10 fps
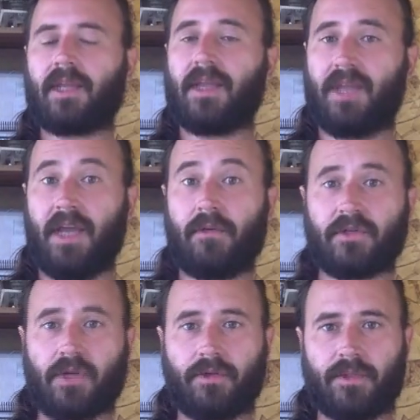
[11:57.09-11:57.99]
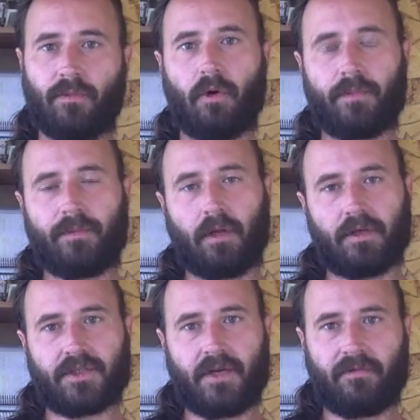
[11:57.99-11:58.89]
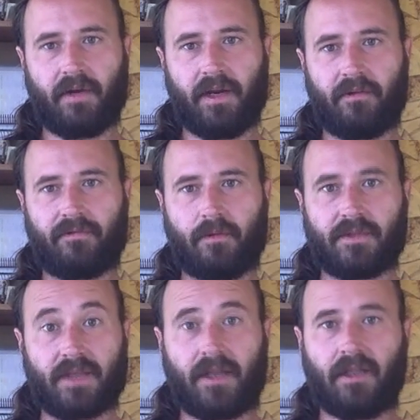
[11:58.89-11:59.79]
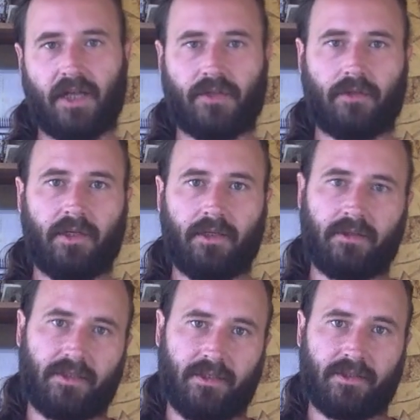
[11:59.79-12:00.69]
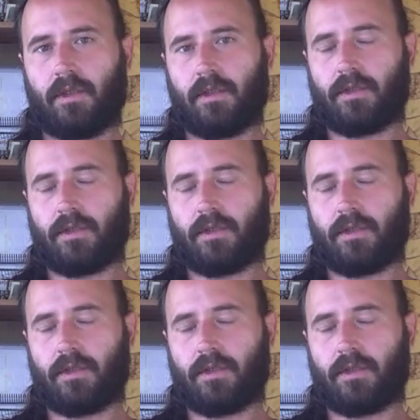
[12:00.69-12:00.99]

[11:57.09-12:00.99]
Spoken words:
And the end result is more people are suffering from psychological illnesses.